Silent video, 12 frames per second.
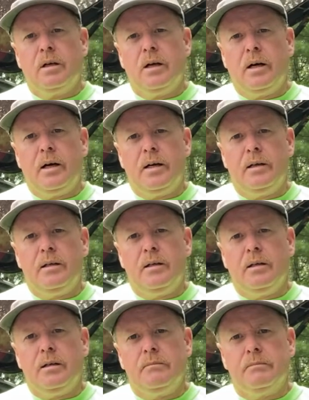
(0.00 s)

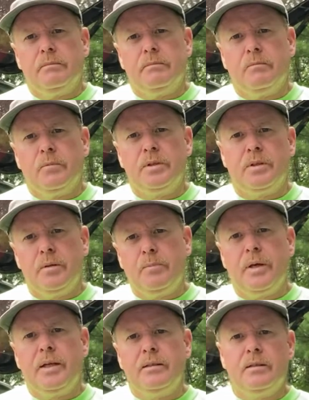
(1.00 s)
I went to the
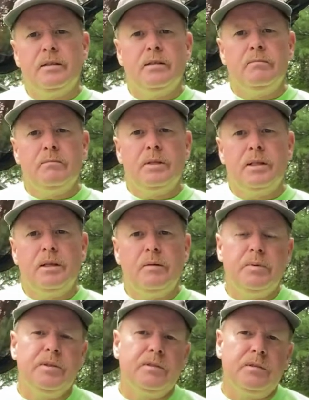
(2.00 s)
bank to get
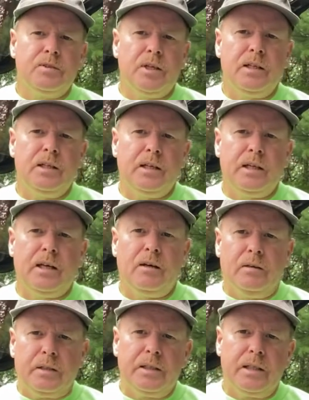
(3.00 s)
a business checking
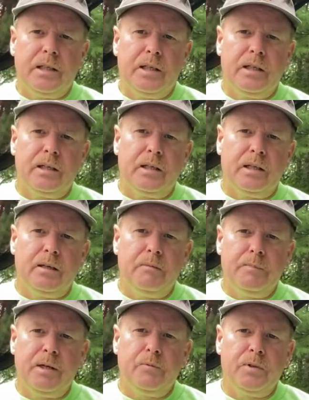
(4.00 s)
account, and
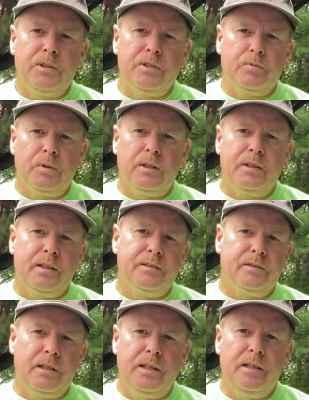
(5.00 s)
met with this really
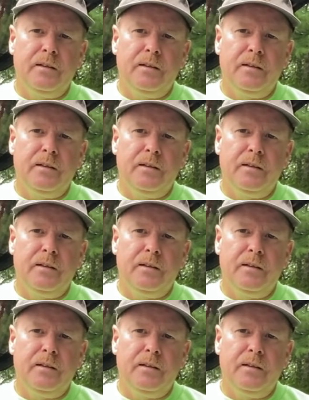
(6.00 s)
nice lady